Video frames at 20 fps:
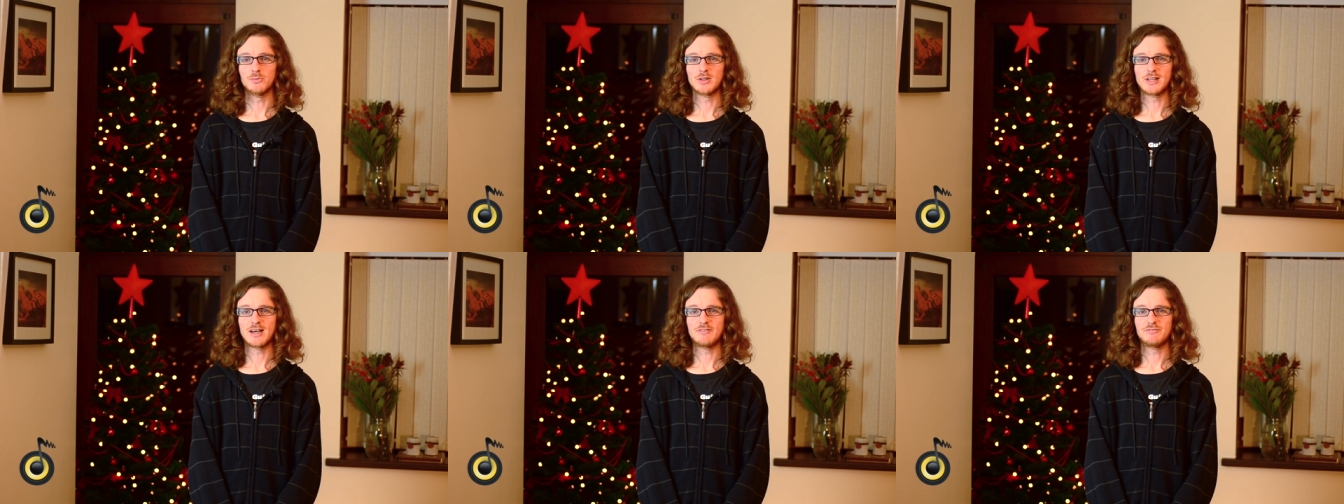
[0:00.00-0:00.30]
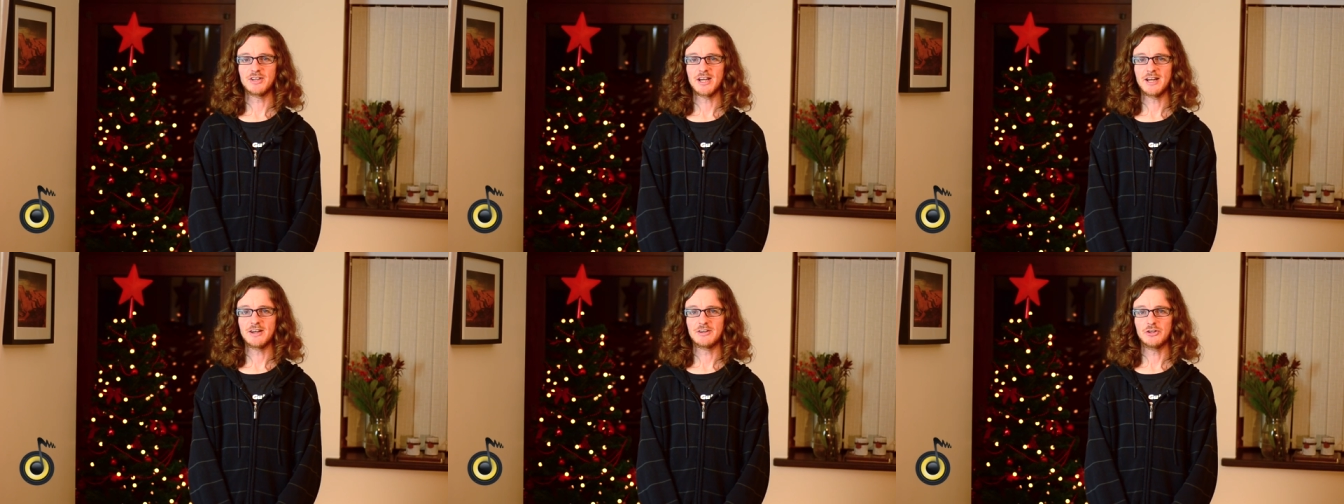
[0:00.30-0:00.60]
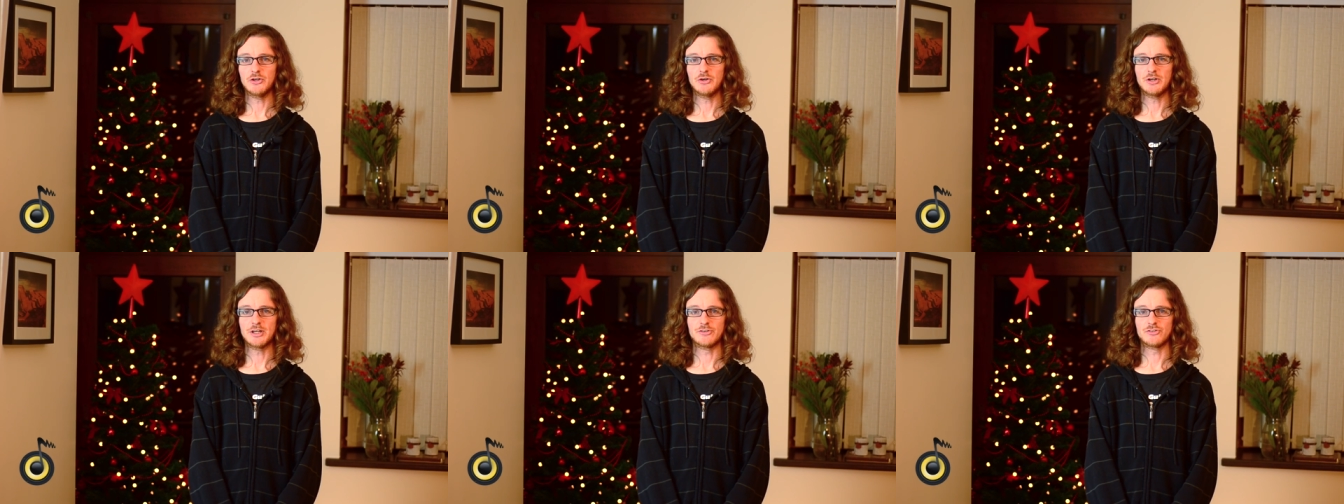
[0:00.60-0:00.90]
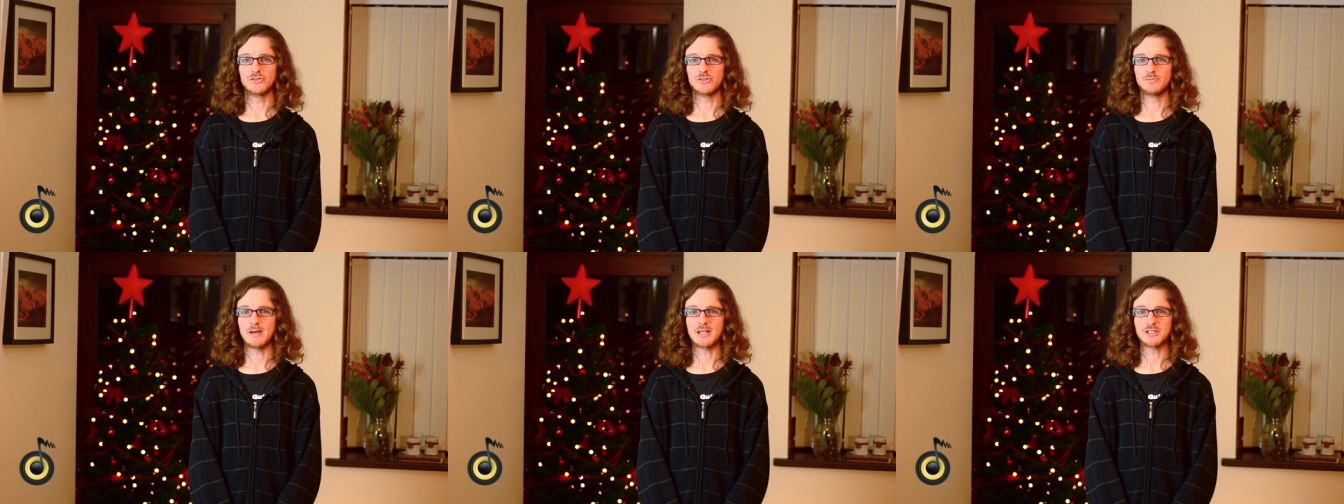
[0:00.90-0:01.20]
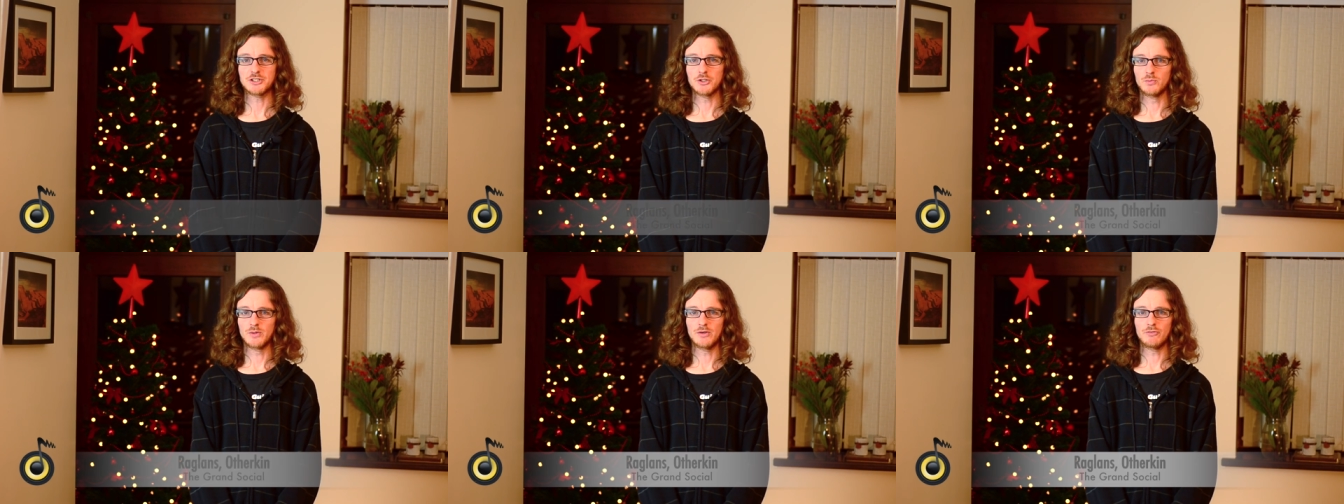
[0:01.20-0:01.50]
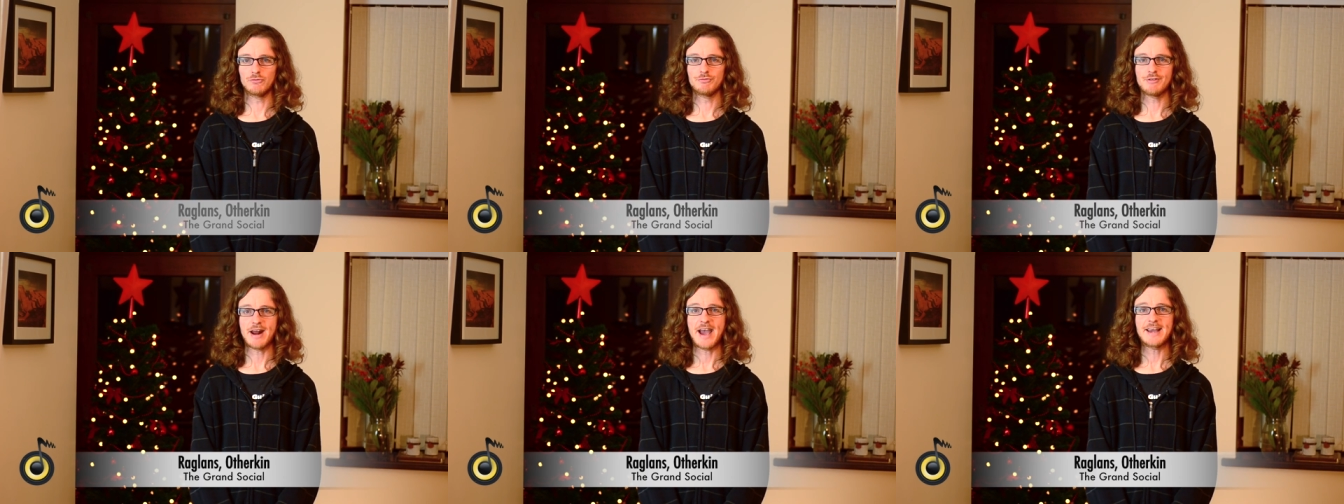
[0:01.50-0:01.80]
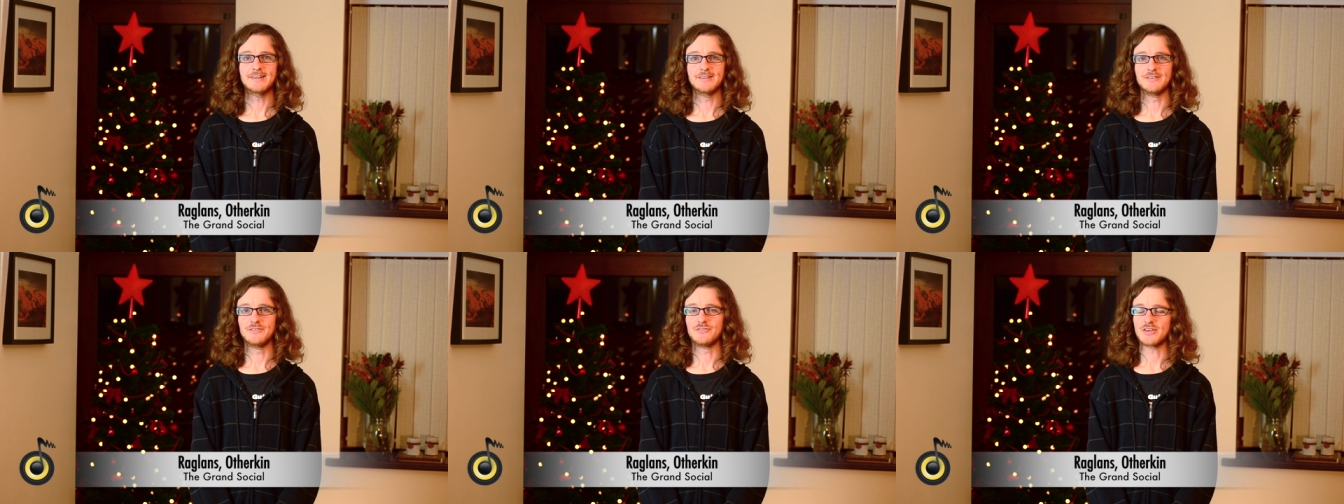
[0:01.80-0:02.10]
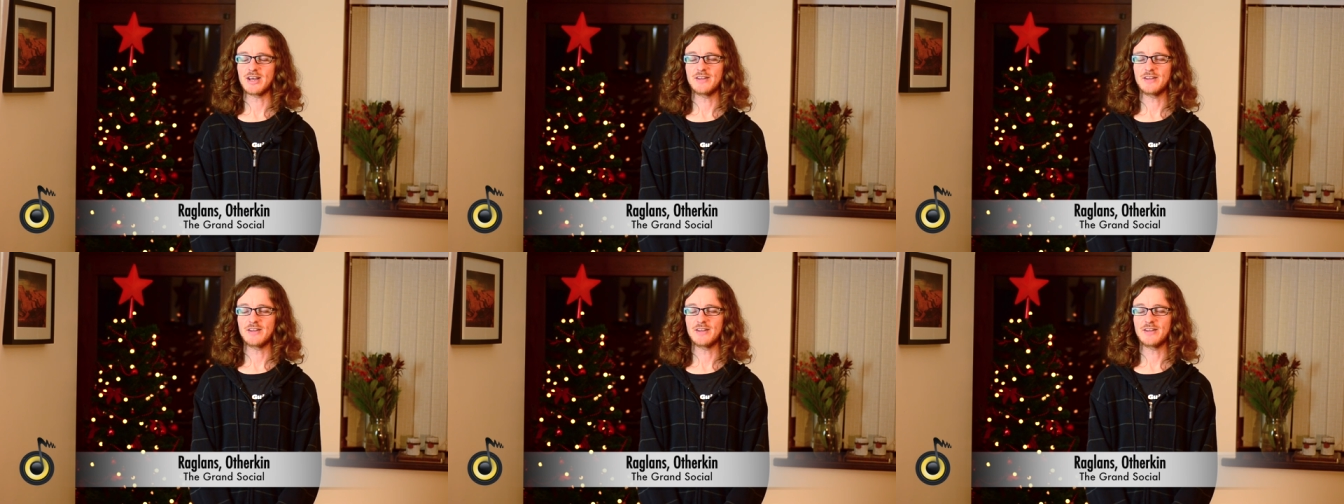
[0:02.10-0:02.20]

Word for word: will have their New Year's special with Raglans